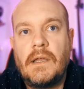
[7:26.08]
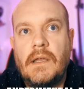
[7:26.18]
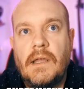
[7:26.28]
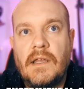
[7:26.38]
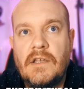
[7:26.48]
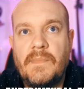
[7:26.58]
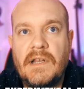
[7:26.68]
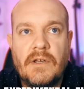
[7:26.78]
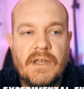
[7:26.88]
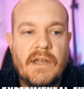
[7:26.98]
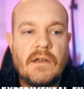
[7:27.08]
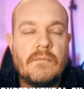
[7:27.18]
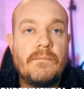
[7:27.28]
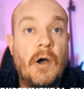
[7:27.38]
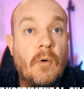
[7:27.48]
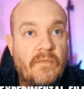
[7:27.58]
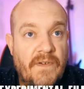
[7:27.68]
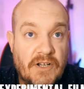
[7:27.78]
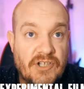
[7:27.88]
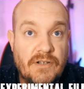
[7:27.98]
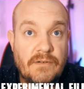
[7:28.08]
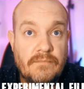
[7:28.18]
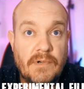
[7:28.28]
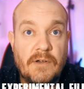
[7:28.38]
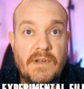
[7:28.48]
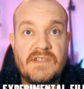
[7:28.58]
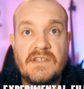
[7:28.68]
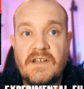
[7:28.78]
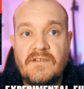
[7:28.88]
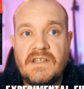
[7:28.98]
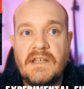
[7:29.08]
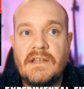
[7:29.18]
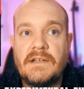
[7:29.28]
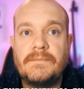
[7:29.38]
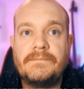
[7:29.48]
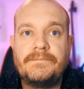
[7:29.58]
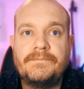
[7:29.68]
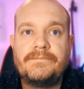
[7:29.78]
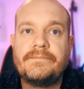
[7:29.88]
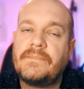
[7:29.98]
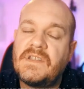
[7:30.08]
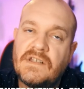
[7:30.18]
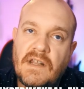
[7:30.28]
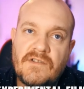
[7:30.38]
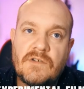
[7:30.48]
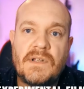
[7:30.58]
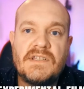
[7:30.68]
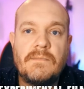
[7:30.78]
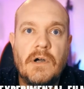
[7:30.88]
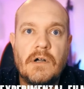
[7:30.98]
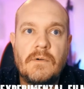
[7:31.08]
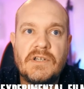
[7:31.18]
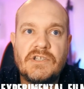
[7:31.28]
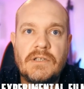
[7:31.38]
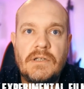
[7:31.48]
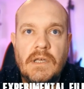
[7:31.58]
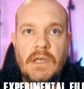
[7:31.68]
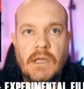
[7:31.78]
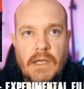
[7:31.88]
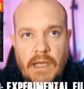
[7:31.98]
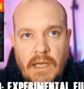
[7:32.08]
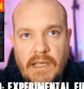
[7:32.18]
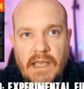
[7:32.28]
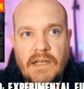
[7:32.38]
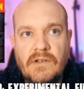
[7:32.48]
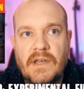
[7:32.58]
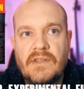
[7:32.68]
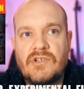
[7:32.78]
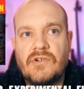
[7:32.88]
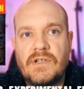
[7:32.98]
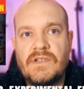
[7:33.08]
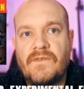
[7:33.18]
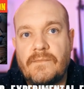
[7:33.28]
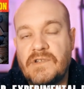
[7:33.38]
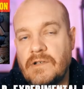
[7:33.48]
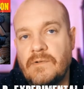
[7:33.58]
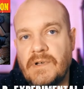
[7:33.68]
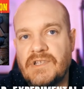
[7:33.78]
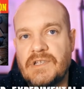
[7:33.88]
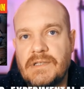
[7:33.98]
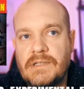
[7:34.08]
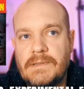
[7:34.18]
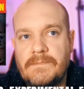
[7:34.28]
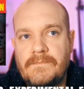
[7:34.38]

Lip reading: Here you'll be looking at Pulp Fiction by Quentin Tarantino. It's another 20-mark question, and again you'll get the choice from two questions.